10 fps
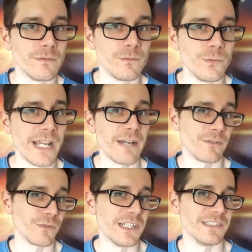we have
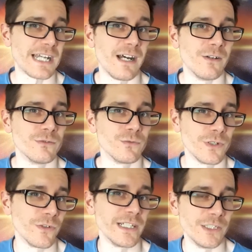it written down.
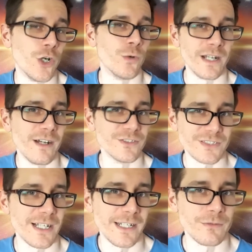We already know what
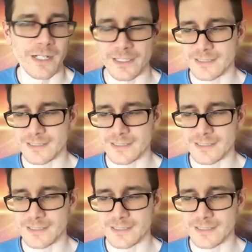hell's like, right?